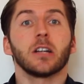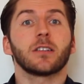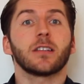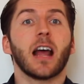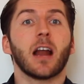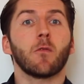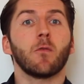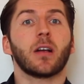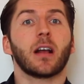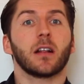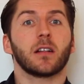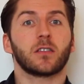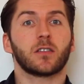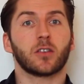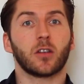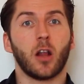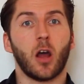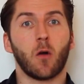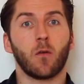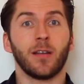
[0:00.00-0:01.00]
then we can
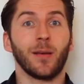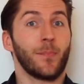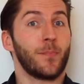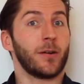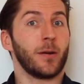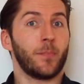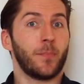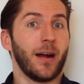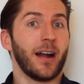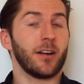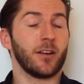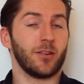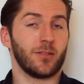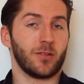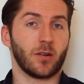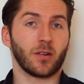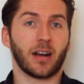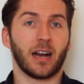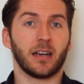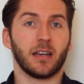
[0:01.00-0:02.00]
slowly prepare your
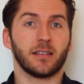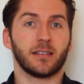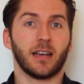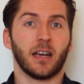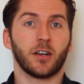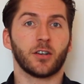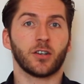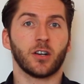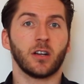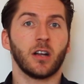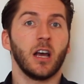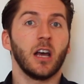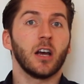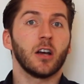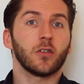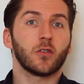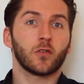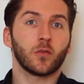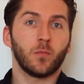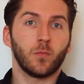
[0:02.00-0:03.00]
organization
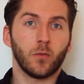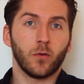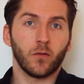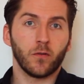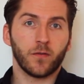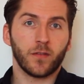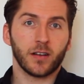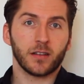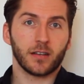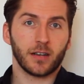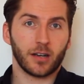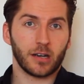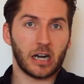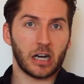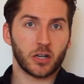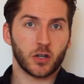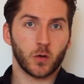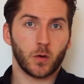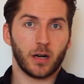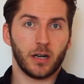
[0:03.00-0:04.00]
to move it
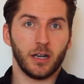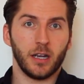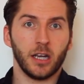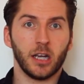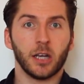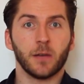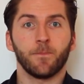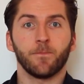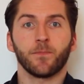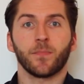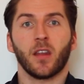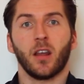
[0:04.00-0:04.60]
gradually